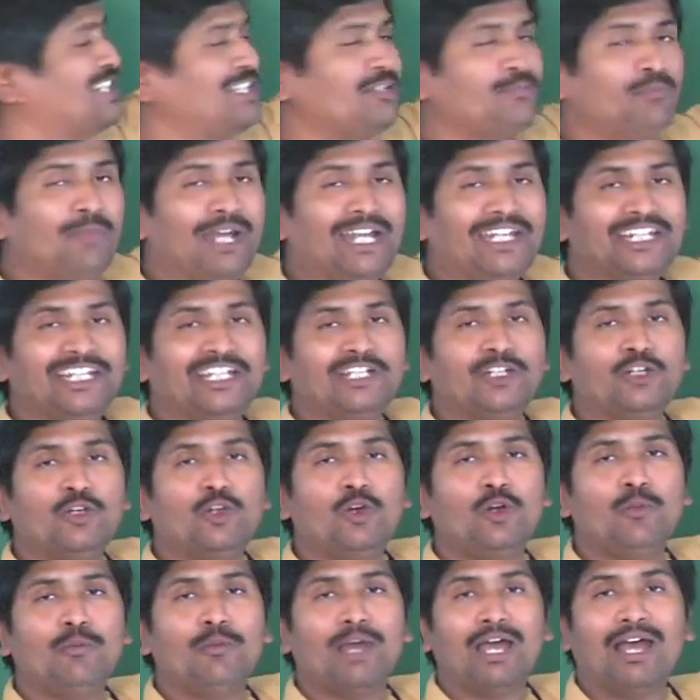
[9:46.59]
stigmatic
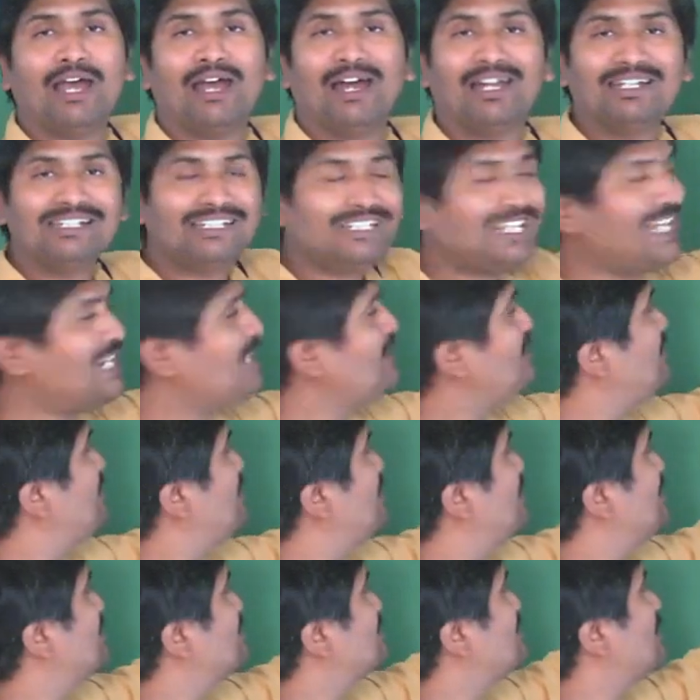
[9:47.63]
globe until
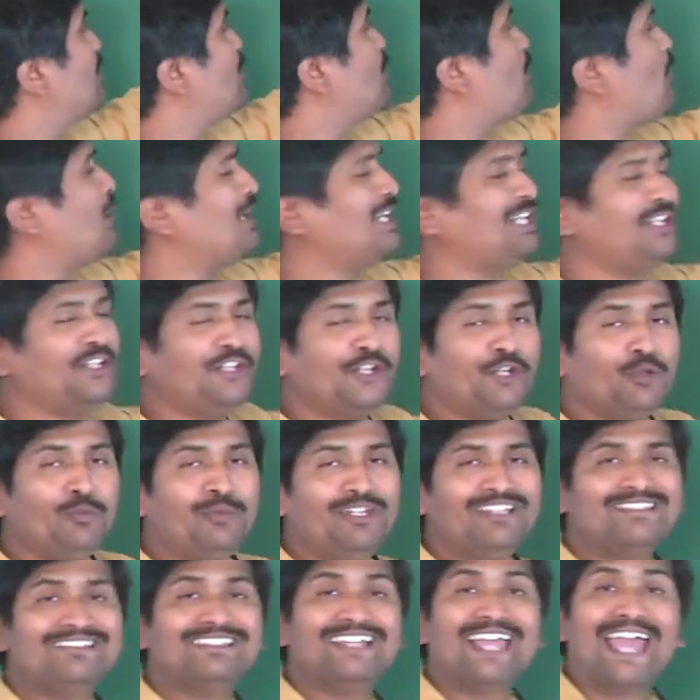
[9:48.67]
the pollen tube
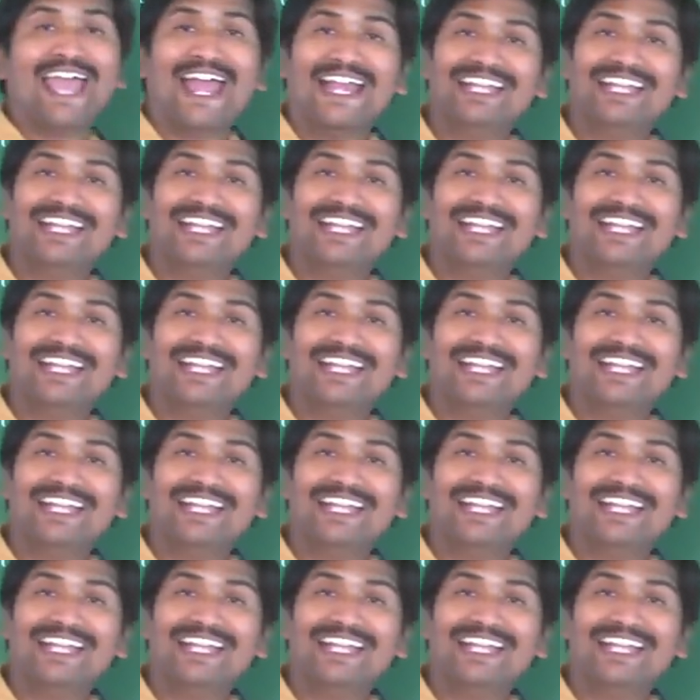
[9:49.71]
is